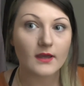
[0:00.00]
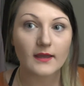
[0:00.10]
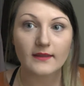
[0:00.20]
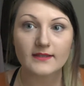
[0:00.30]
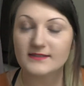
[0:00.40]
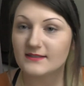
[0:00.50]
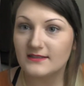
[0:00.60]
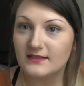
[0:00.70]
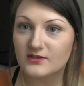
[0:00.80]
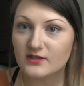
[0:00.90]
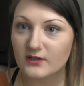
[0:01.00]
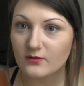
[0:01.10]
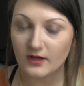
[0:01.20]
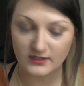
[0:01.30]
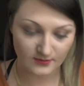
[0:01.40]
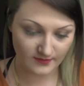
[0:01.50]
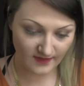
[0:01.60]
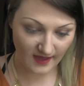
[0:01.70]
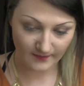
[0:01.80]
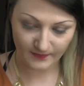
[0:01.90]
And that's literally all I do with
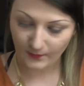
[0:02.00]
that.